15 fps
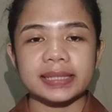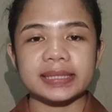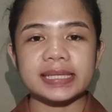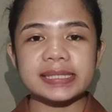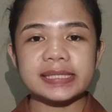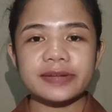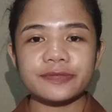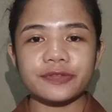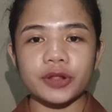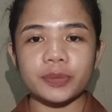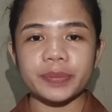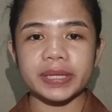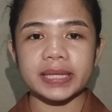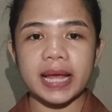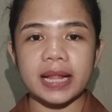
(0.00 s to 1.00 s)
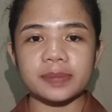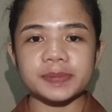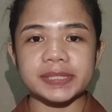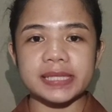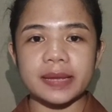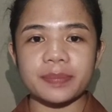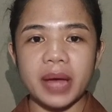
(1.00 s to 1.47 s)
This involvement
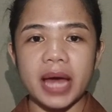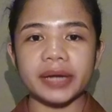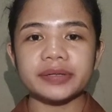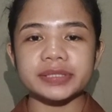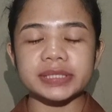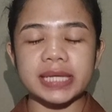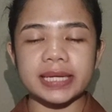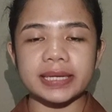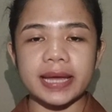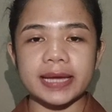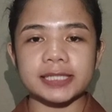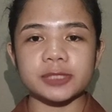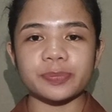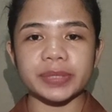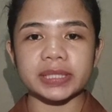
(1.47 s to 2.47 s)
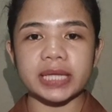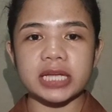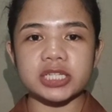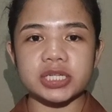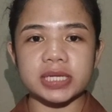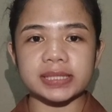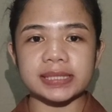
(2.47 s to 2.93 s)
helps them understand
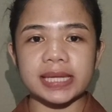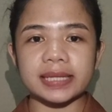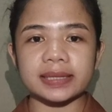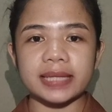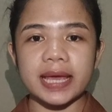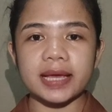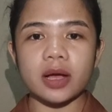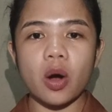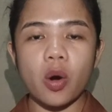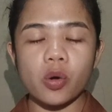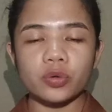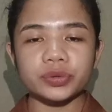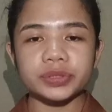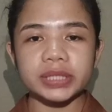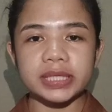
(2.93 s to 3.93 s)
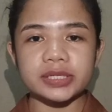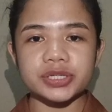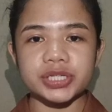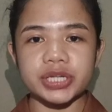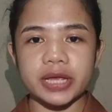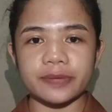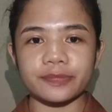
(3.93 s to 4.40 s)
expectations and take
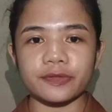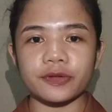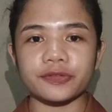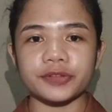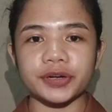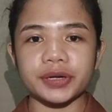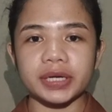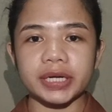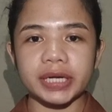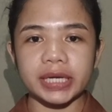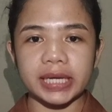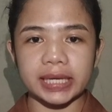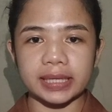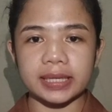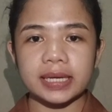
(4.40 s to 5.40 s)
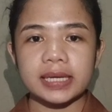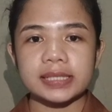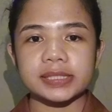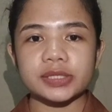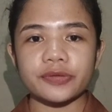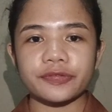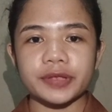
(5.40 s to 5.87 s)
ownership of their learning.
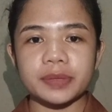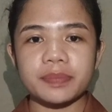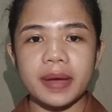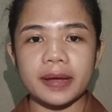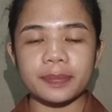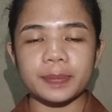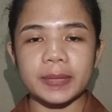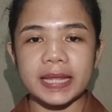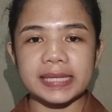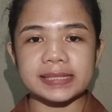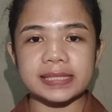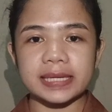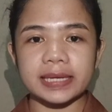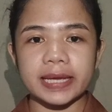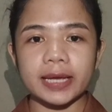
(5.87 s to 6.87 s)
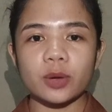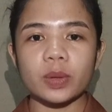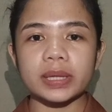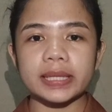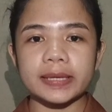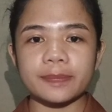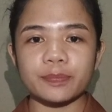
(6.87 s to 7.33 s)
So feedback plays an
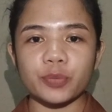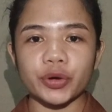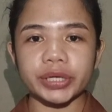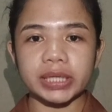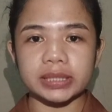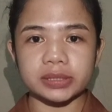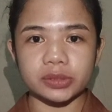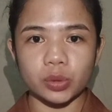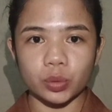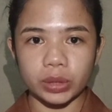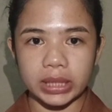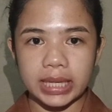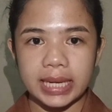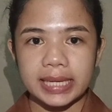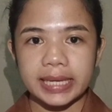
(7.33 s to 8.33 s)
equally important role.